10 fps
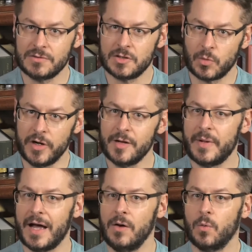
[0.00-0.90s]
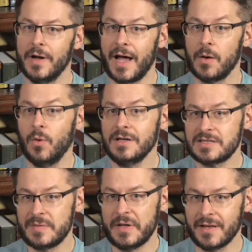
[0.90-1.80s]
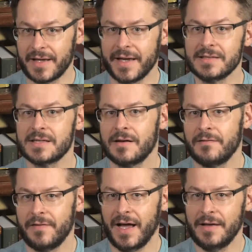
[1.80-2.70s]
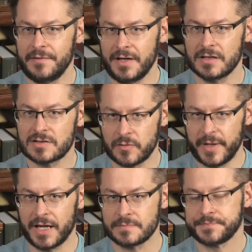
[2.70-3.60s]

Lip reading: to bring about what I want to be the case 5 years from now?